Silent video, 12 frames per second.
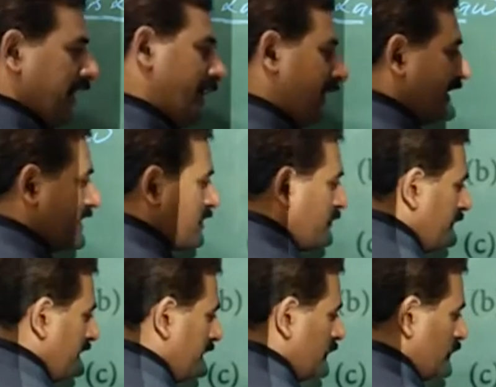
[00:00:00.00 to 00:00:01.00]
Induction
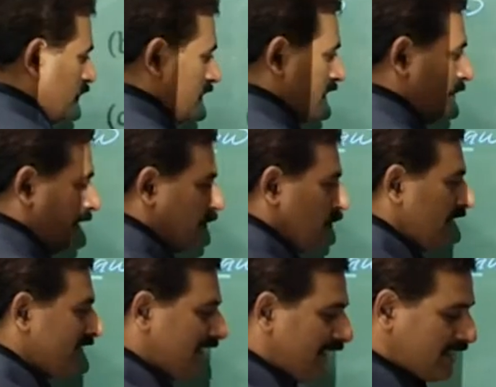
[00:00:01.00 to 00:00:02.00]
we used, but what
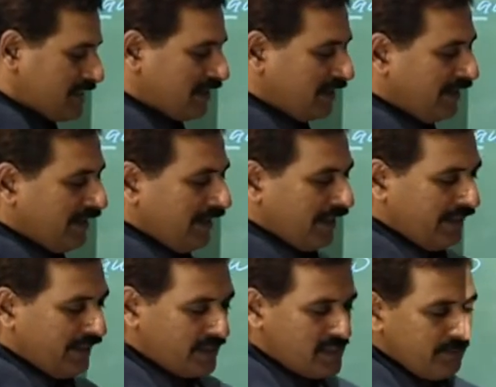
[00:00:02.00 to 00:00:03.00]
is induction?
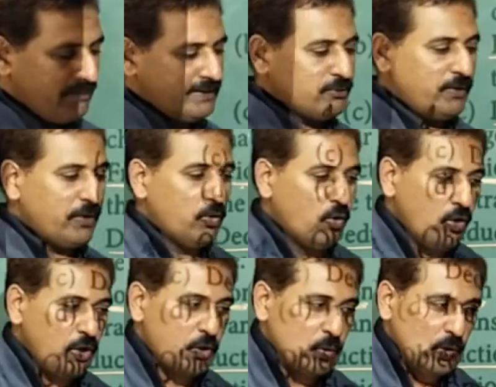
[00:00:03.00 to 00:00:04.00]
Induction means we
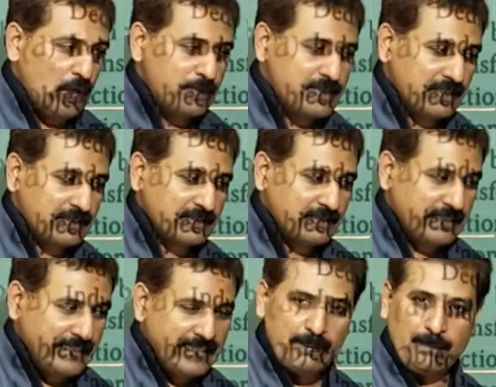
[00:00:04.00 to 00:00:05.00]
hold two objects
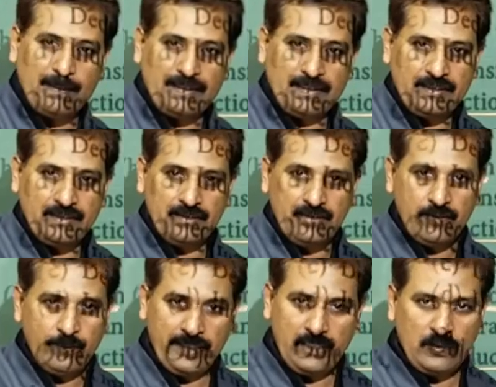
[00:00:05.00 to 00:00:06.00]
nearby,
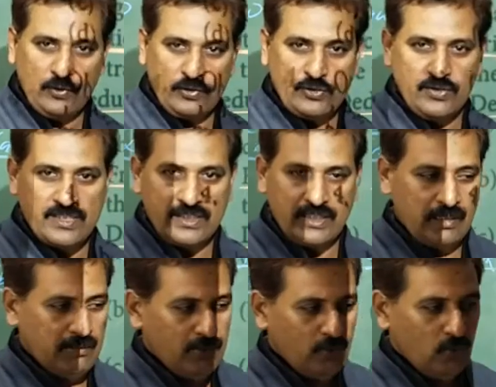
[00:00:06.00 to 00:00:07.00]
very close to each
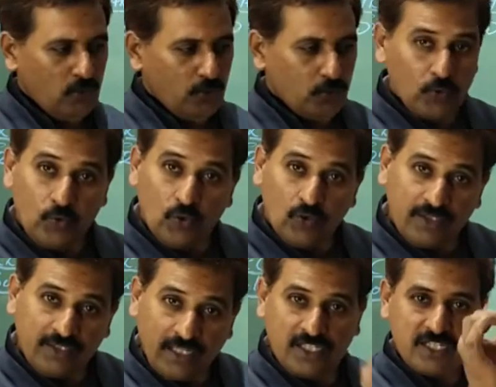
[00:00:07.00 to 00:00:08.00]
other. You
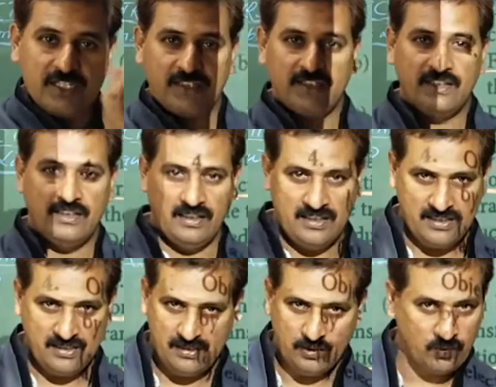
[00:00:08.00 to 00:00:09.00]
don't touch each
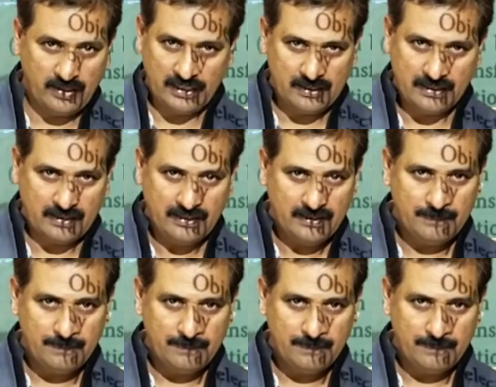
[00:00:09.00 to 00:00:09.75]
together, right?